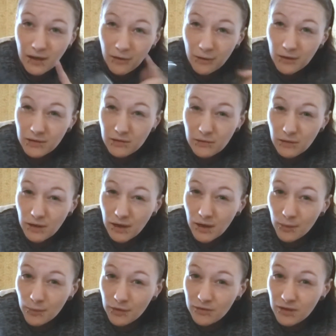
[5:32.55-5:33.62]
I always do the
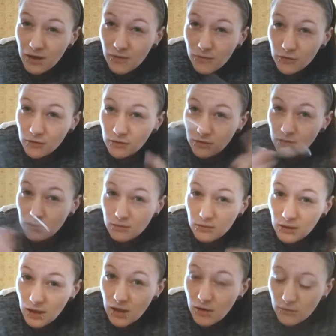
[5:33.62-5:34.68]
eyebrows after
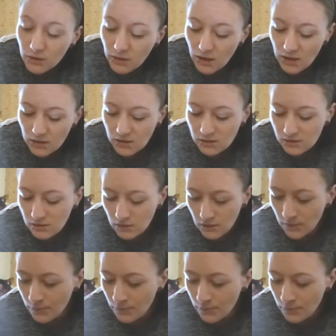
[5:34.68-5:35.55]
everythingness.